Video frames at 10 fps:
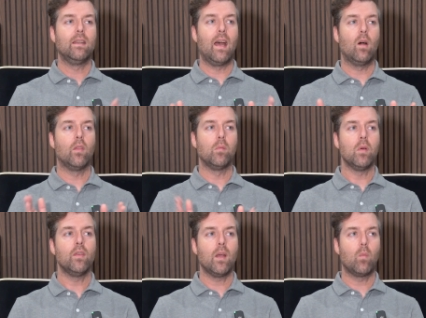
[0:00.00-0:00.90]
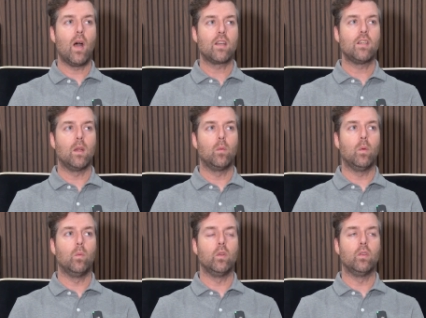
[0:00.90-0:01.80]
Now, the movie I'm
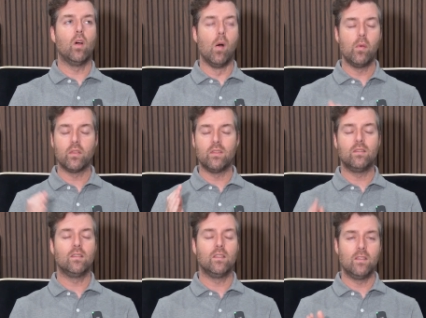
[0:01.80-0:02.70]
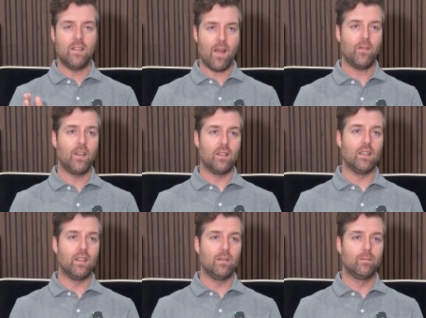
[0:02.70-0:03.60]
watching was almost
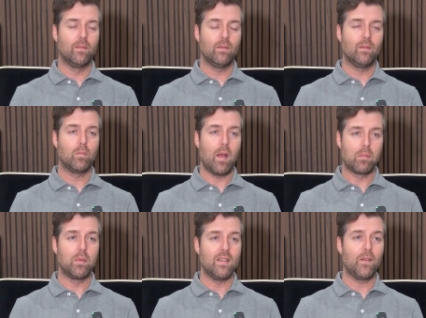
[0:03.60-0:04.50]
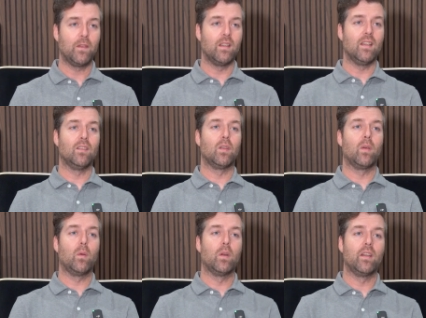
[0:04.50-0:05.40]
definitely, probably definitely is the
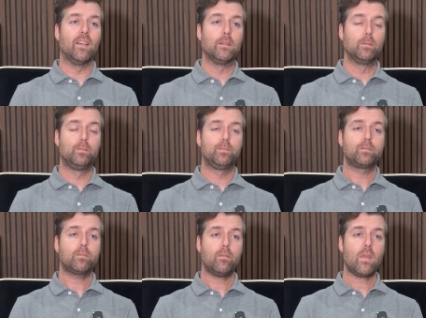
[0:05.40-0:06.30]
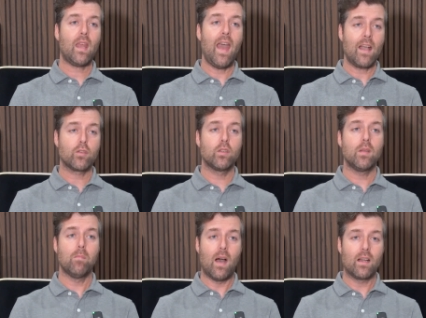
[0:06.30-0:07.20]
right word here,
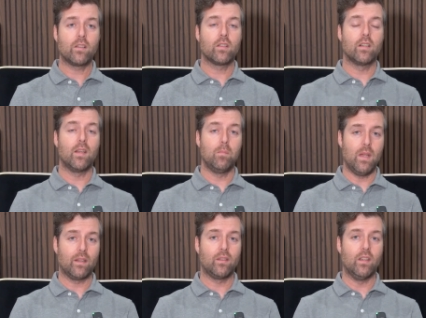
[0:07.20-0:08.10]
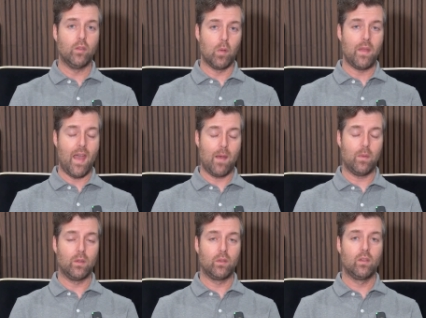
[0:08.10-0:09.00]
actually monitored and mixed in Dolby
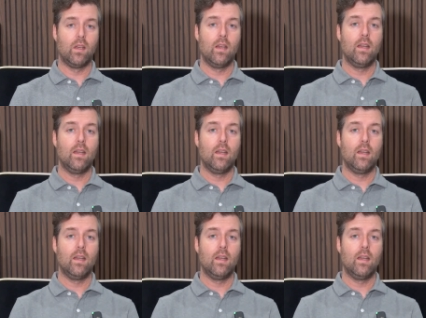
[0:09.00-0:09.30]
Atmos.